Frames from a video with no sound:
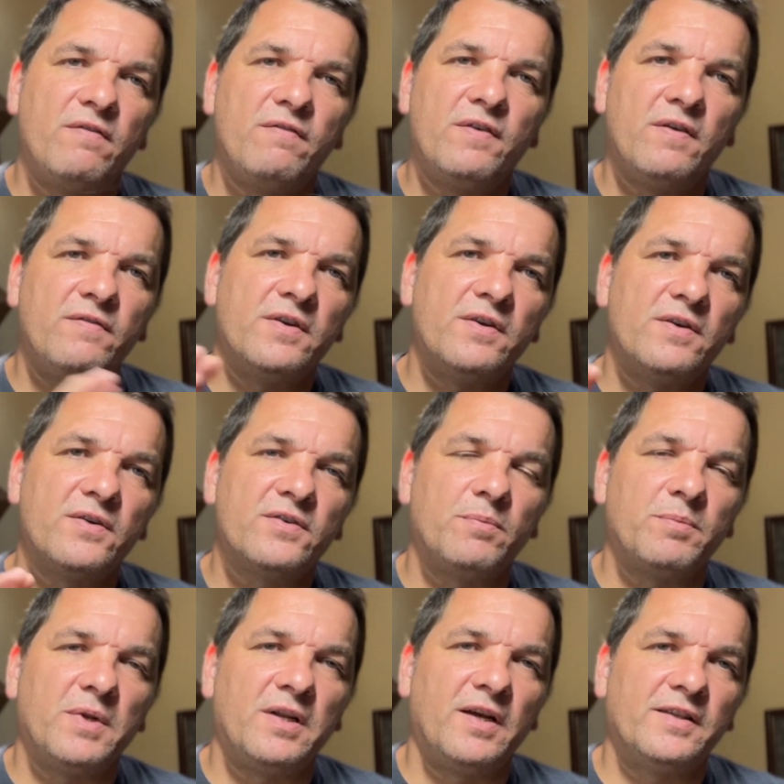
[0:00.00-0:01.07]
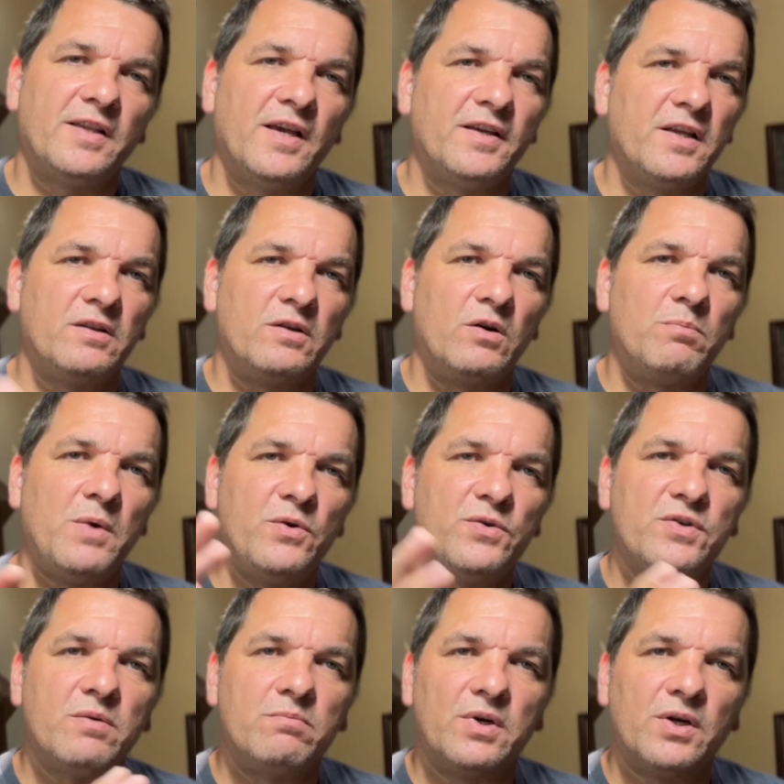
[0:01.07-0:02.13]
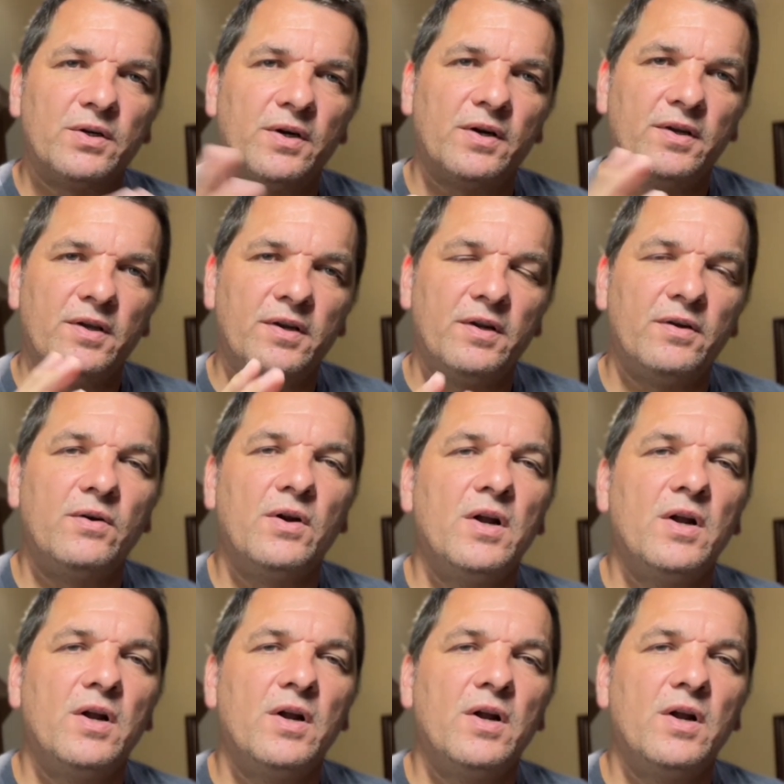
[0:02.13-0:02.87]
50 or something like that. Get a little motion blur, in